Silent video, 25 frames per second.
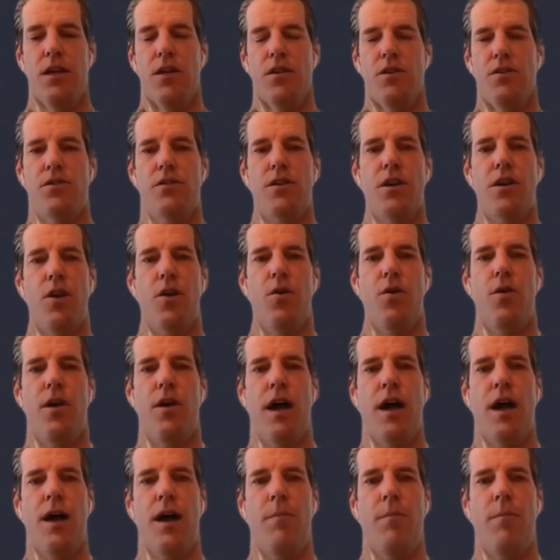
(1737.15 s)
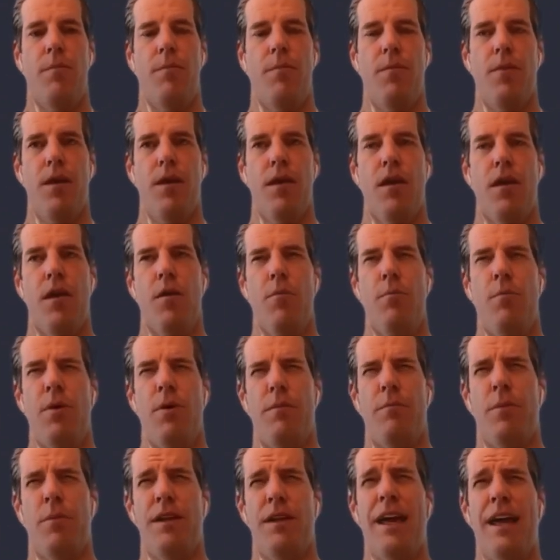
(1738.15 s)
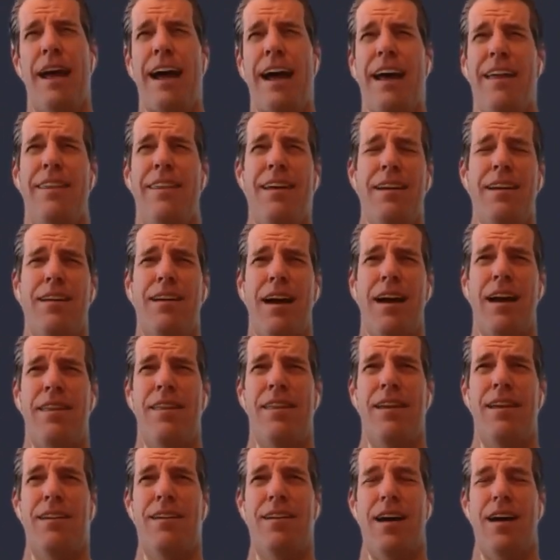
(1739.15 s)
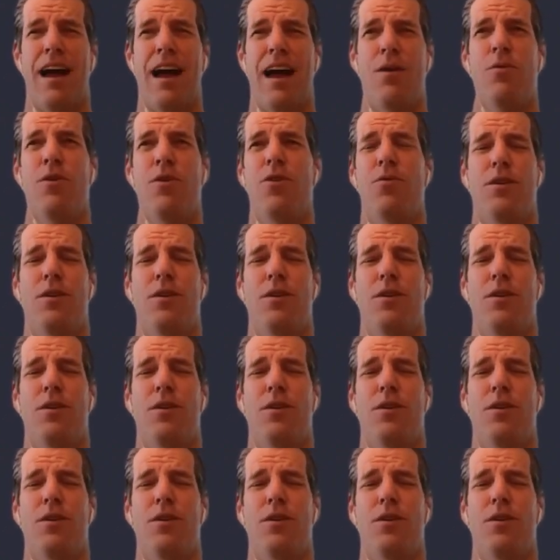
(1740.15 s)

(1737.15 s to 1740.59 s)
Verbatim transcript: So, um, but but yeah, I think I think I would